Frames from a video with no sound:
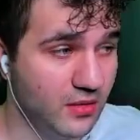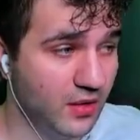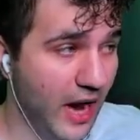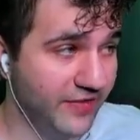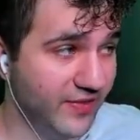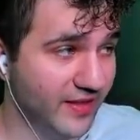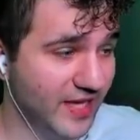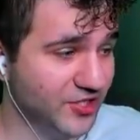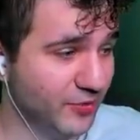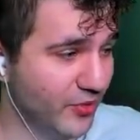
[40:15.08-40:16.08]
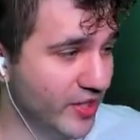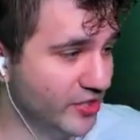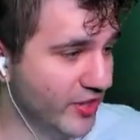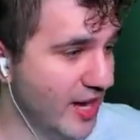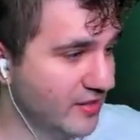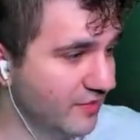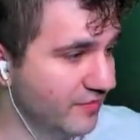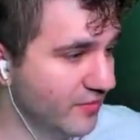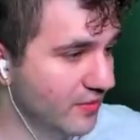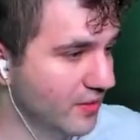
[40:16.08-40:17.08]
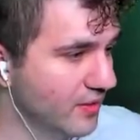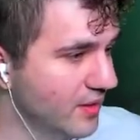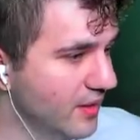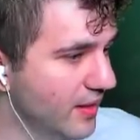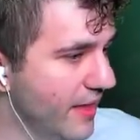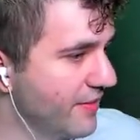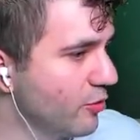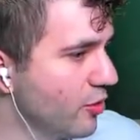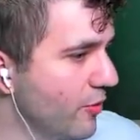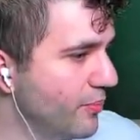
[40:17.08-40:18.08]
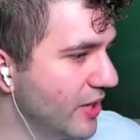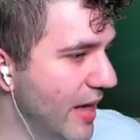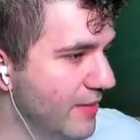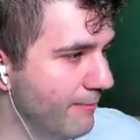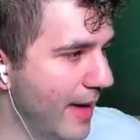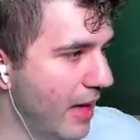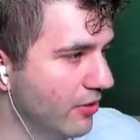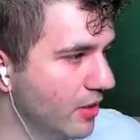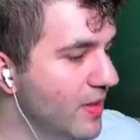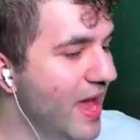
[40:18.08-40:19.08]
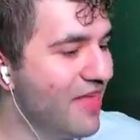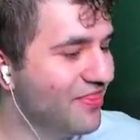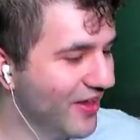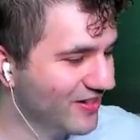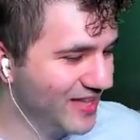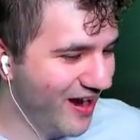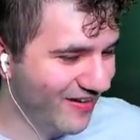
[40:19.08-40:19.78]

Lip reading: I think that's actually pretty attractive. I think we'll go and put it on the Malcolm. And there's our